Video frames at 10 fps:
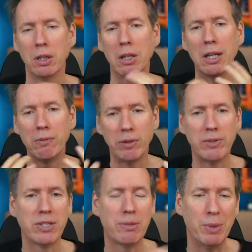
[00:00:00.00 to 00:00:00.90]
level
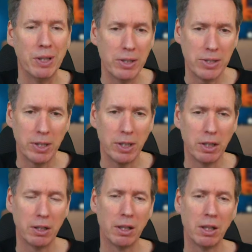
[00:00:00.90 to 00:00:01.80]
of
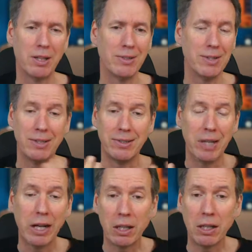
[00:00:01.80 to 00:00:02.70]
disability is
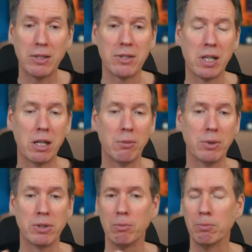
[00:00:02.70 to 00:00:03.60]
exactly the same
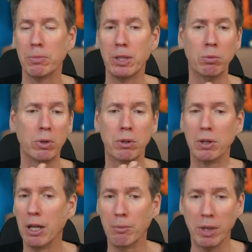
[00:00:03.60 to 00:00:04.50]
as somebody with
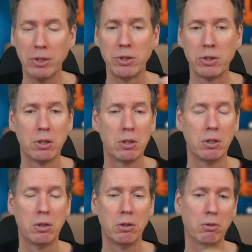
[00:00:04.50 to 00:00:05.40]
MS
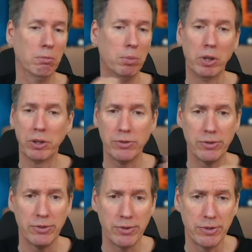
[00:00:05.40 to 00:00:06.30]
or
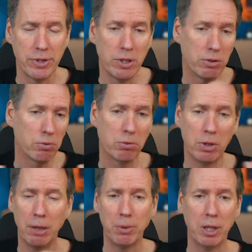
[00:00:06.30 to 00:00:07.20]
Parkinson's disease or
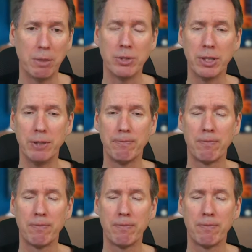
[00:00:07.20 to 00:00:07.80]
epilepsy.